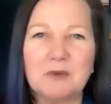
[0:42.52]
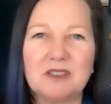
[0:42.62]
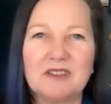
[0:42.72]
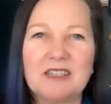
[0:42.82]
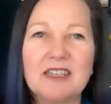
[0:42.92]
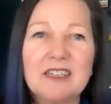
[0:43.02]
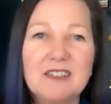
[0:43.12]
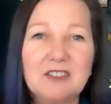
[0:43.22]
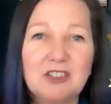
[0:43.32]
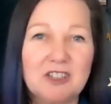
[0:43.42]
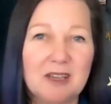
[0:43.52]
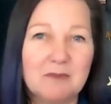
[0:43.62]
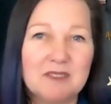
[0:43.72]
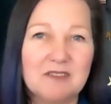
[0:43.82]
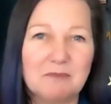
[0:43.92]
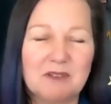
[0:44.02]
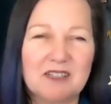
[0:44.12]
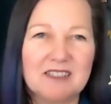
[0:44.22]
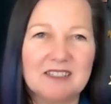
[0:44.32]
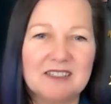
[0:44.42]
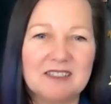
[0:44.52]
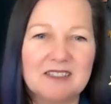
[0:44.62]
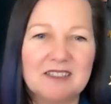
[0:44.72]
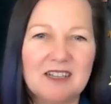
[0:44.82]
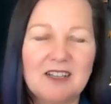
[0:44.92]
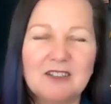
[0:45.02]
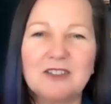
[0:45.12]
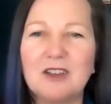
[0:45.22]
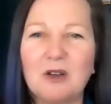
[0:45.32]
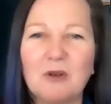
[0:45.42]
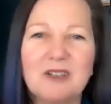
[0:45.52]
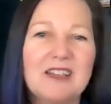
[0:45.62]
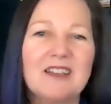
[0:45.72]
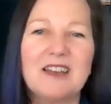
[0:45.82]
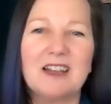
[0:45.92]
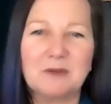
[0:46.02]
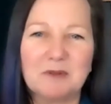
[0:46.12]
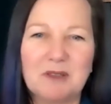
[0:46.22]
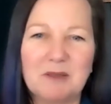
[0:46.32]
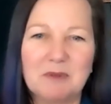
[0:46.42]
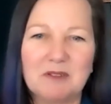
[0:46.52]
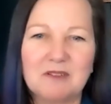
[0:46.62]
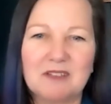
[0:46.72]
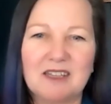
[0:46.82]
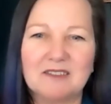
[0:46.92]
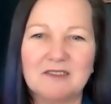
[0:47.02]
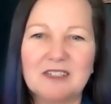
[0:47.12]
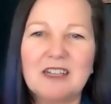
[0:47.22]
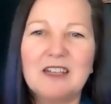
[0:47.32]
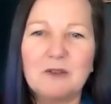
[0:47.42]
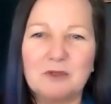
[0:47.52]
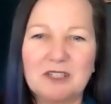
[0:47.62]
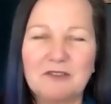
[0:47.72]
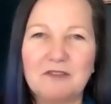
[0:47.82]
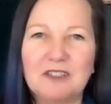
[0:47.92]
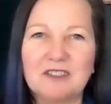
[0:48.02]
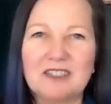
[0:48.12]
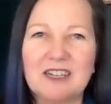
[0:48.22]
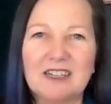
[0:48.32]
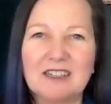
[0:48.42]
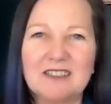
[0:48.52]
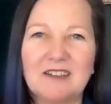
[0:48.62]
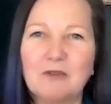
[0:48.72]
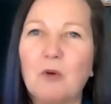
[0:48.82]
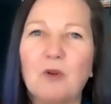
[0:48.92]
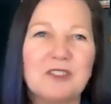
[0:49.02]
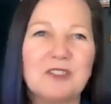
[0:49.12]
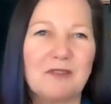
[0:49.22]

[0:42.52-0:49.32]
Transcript: with hidden gems of places to go and connect with people and really feel connected. Of course, the